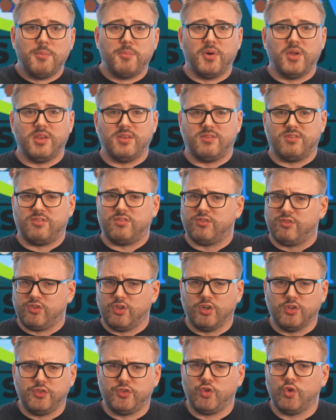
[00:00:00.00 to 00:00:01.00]
but it's
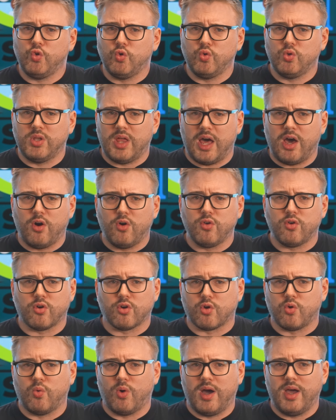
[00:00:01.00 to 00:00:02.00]
still too loud or
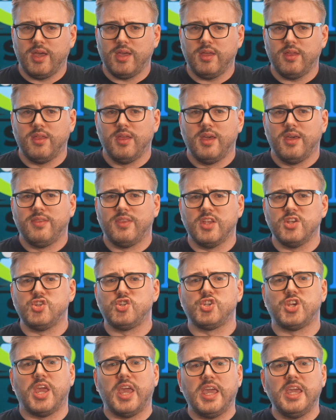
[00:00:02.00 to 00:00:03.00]
quiet, then
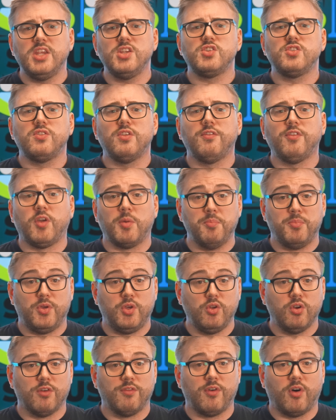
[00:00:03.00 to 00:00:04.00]
change the
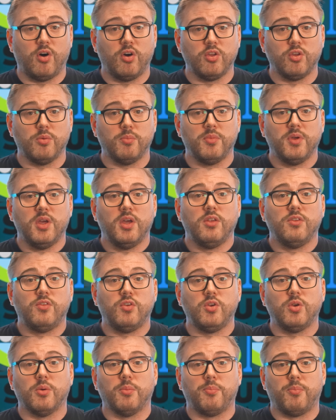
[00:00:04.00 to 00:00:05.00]
computer volume to your